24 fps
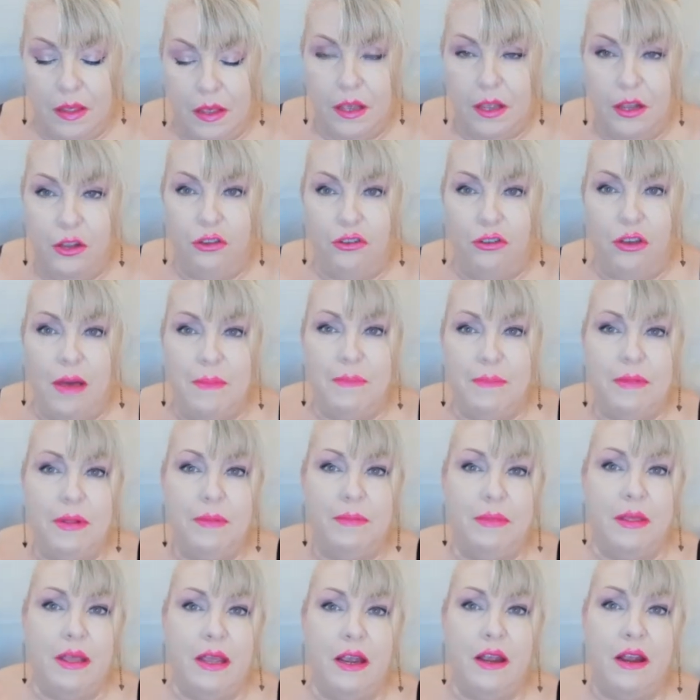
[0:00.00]
I've got them
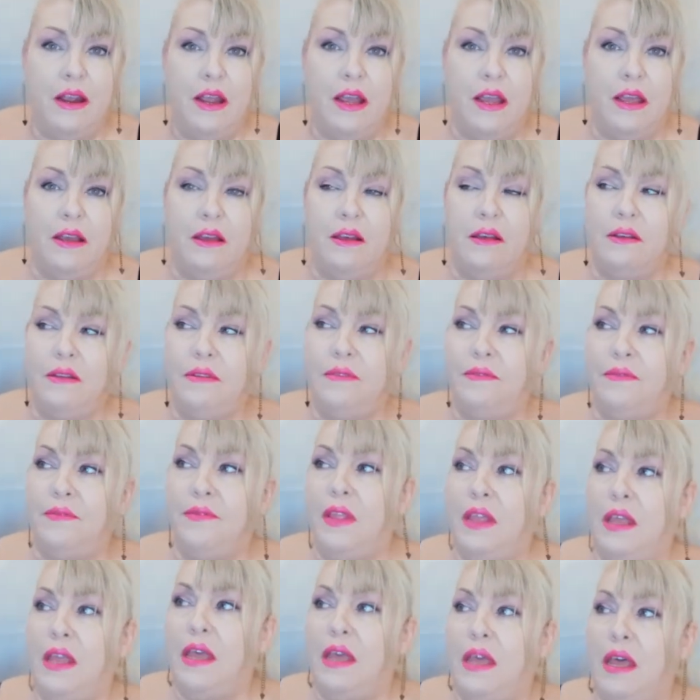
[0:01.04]
there, hang on.
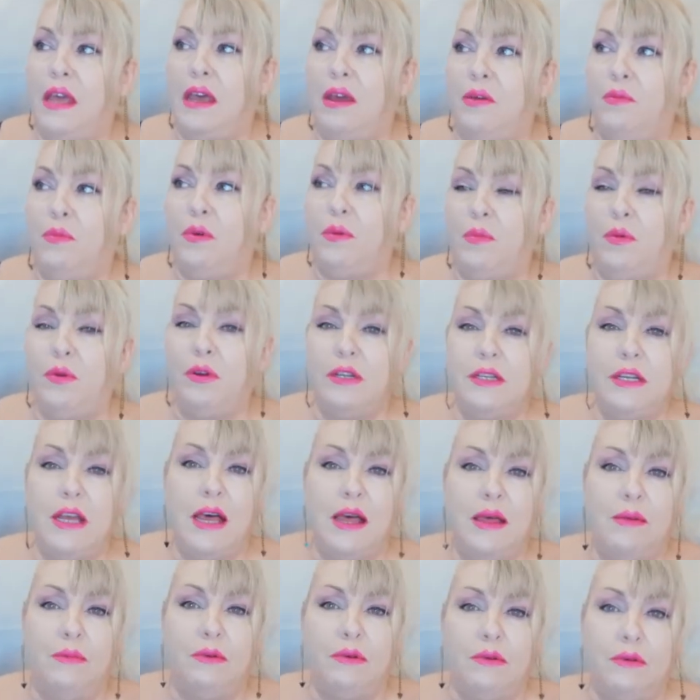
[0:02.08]
And one more
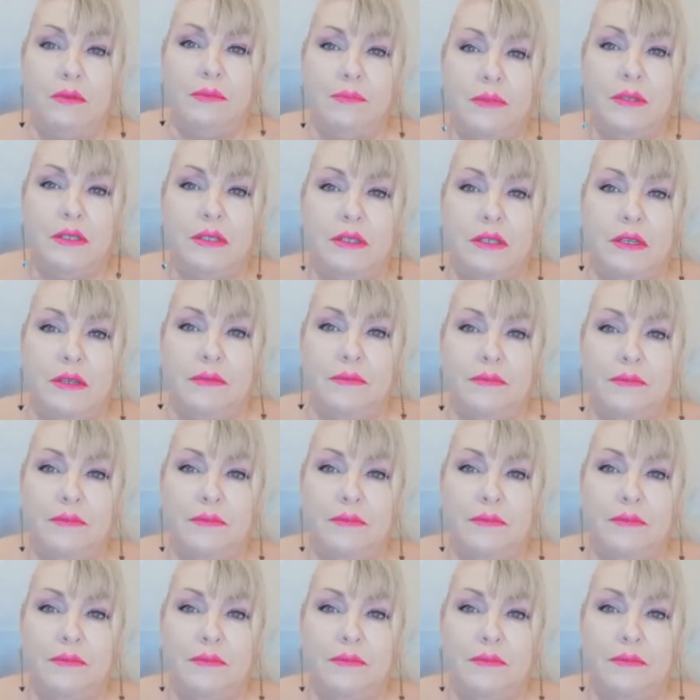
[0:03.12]
time, oops.